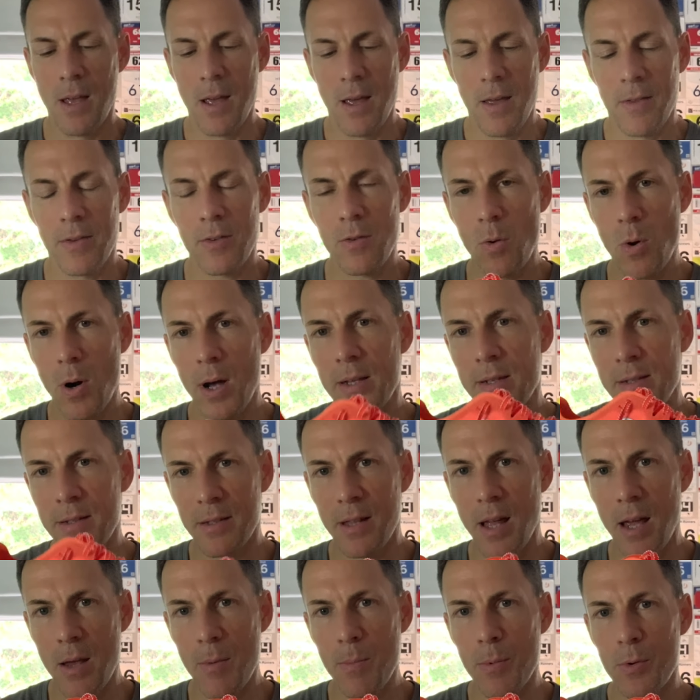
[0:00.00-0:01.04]
it's quite a
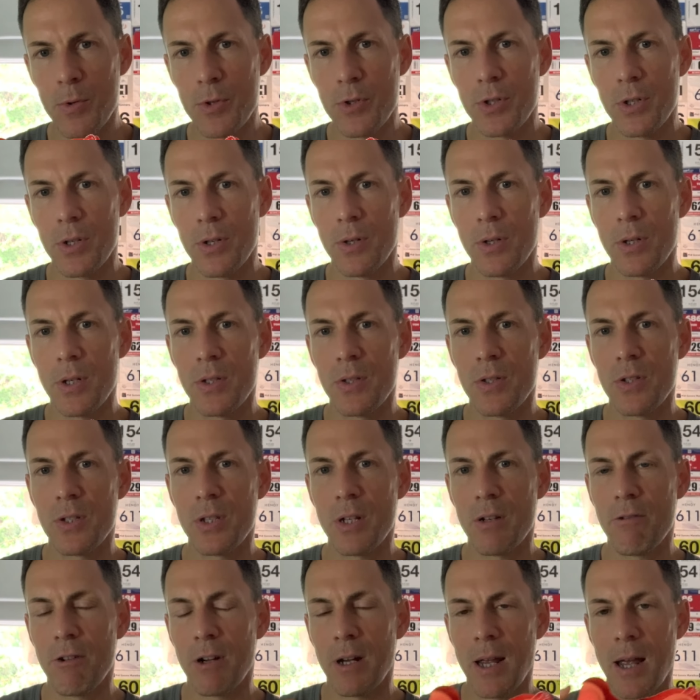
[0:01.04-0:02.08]
stable shoe
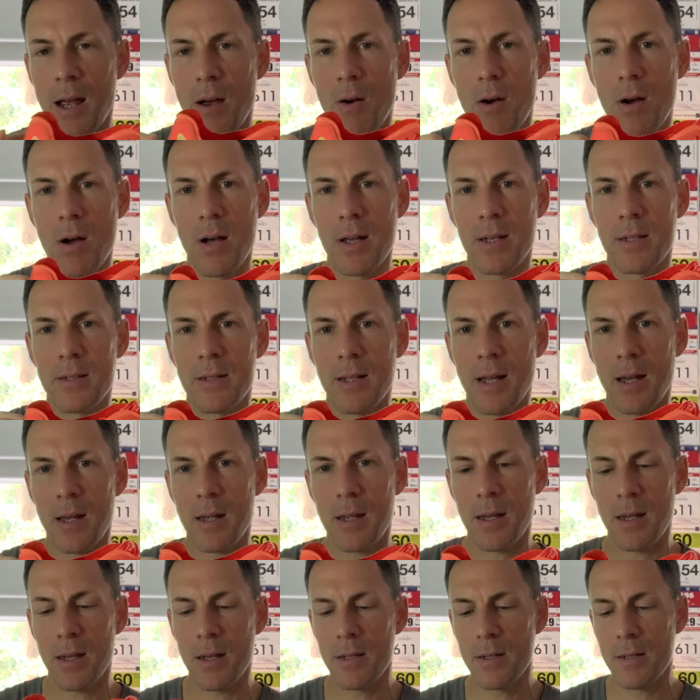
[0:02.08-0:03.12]
considering how high stack
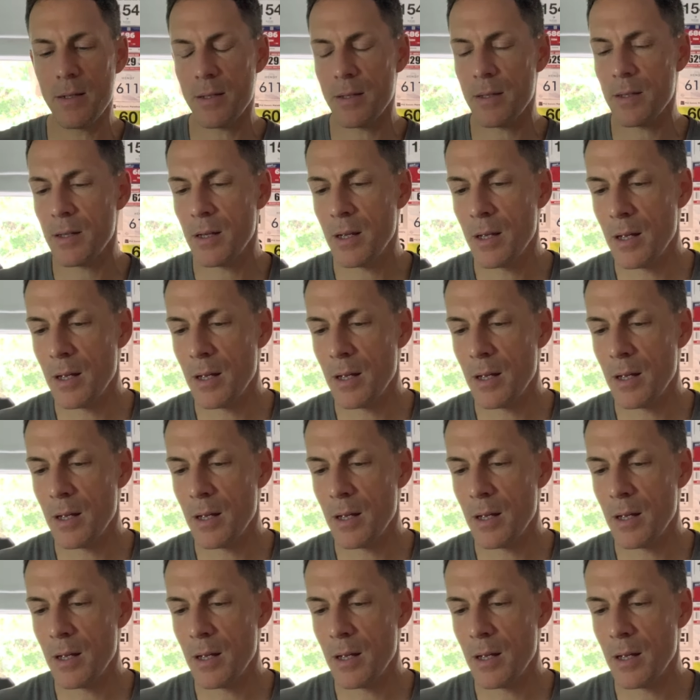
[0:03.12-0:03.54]
it is.